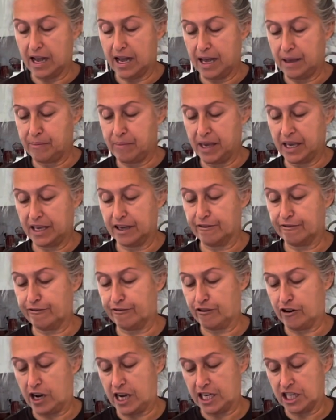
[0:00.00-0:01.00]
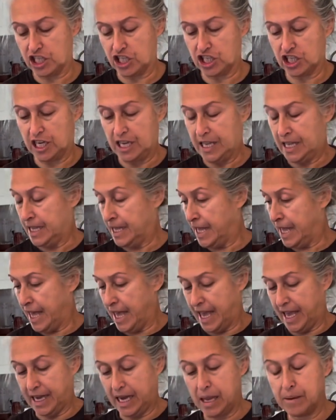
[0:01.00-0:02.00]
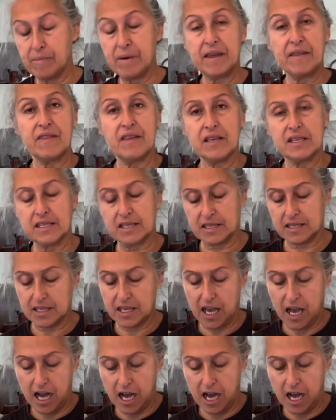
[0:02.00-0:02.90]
I make it fresh. And I made this